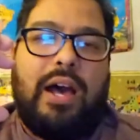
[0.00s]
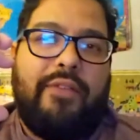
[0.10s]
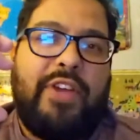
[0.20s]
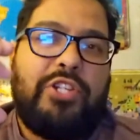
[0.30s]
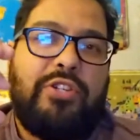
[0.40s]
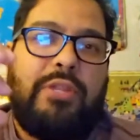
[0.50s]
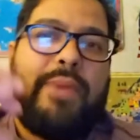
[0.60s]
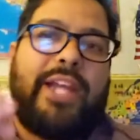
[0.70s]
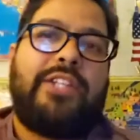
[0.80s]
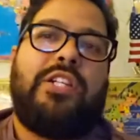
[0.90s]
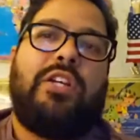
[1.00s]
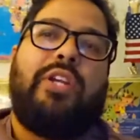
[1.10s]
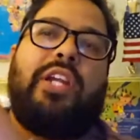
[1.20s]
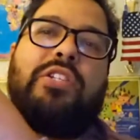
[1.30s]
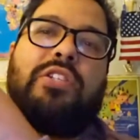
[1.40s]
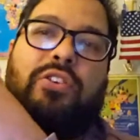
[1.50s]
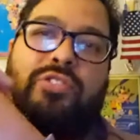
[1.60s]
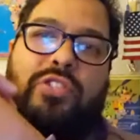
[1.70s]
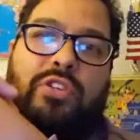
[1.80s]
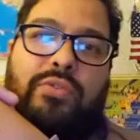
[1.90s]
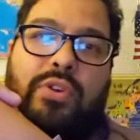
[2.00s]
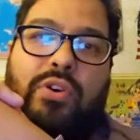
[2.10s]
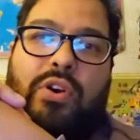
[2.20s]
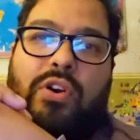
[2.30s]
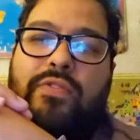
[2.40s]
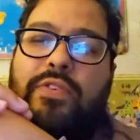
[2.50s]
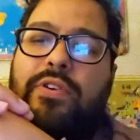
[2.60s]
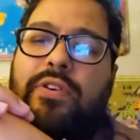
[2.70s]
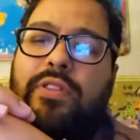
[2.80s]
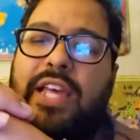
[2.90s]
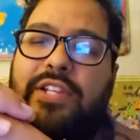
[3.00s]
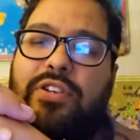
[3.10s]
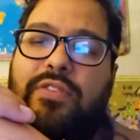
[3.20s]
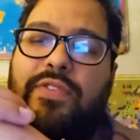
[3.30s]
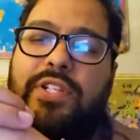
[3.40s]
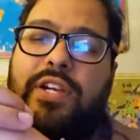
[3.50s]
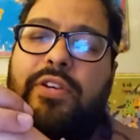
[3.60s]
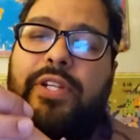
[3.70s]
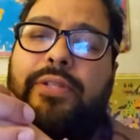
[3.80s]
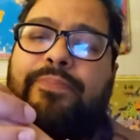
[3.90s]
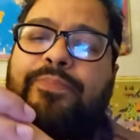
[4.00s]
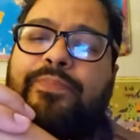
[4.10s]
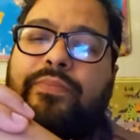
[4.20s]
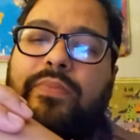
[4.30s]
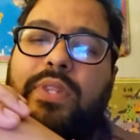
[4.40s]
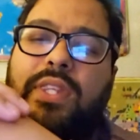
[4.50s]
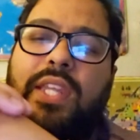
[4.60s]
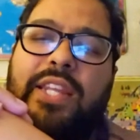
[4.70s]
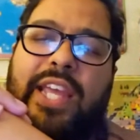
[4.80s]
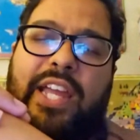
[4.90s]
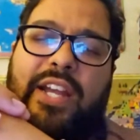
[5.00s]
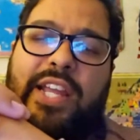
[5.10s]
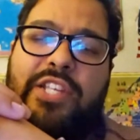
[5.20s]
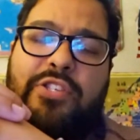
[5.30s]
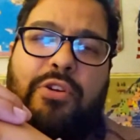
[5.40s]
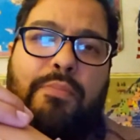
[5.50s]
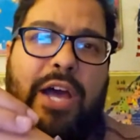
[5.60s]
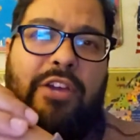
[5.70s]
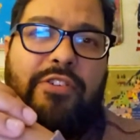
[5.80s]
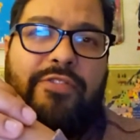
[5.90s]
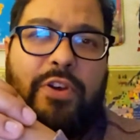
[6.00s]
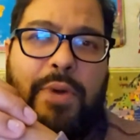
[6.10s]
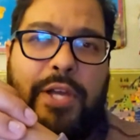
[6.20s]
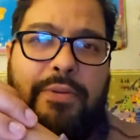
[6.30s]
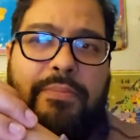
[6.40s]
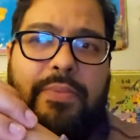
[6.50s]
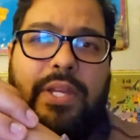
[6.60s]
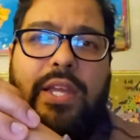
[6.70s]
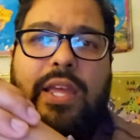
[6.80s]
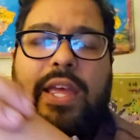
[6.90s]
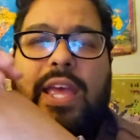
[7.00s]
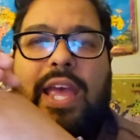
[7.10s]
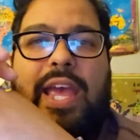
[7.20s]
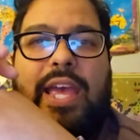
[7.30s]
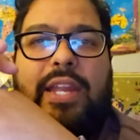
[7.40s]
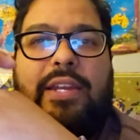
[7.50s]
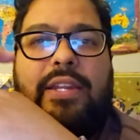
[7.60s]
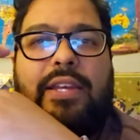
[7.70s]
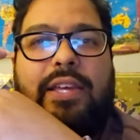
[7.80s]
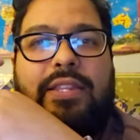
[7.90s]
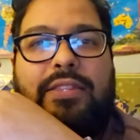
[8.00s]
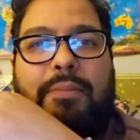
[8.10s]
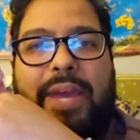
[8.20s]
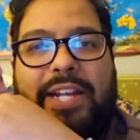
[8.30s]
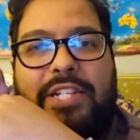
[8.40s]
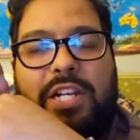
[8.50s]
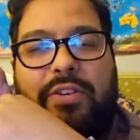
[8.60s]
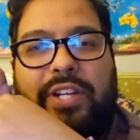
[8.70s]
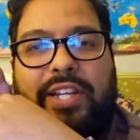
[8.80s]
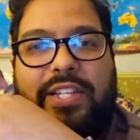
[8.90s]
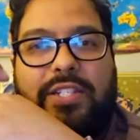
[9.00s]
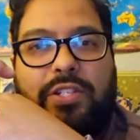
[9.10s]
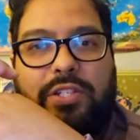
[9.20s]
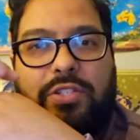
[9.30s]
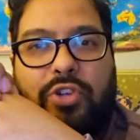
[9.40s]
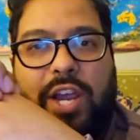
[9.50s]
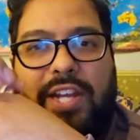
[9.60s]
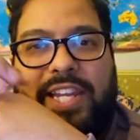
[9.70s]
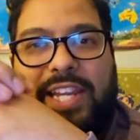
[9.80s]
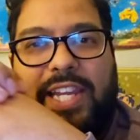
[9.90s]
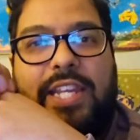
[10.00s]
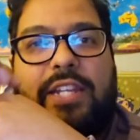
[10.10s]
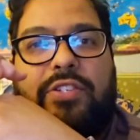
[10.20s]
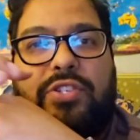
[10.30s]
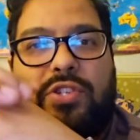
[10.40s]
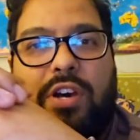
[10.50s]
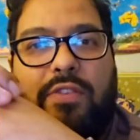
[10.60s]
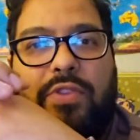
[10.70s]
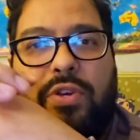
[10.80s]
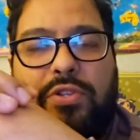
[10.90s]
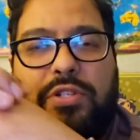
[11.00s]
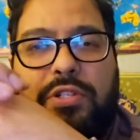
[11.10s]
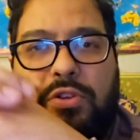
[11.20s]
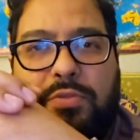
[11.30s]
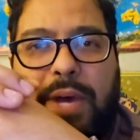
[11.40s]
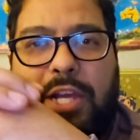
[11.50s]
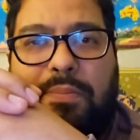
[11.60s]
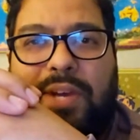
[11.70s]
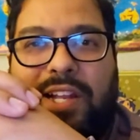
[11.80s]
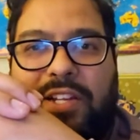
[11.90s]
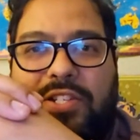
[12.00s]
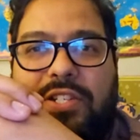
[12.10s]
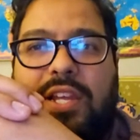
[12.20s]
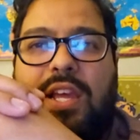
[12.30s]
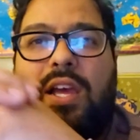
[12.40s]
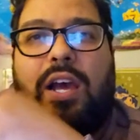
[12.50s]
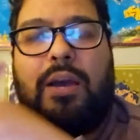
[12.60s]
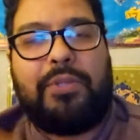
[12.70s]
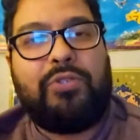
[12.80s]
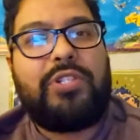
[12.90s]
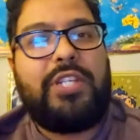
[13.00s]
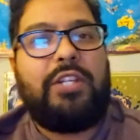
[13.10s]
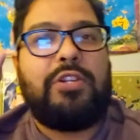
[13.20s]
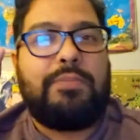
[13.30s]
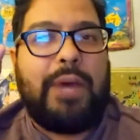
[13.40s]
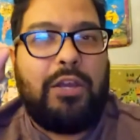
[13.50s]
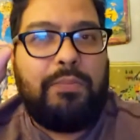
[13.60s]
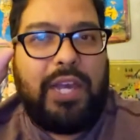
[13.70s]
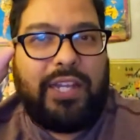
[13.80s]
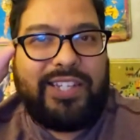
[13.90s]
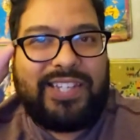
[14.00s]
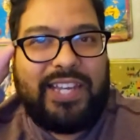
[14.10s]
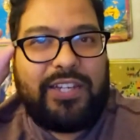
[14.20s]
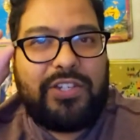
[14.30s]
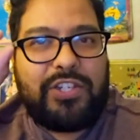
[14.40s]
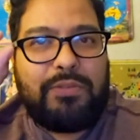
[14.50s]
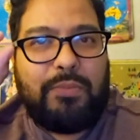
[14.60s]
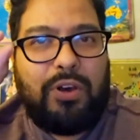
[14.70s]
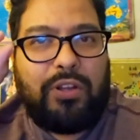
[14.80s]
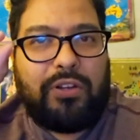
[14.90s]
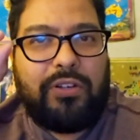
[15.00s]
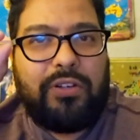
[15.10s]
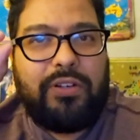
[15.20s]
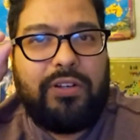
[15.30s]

Eventually, bacteria starts to grow over that surface area. They get a nice little biofilm on them, and the bacteria is trying to eat and dissolve those biopellets. You'll see those biopellets getting smaller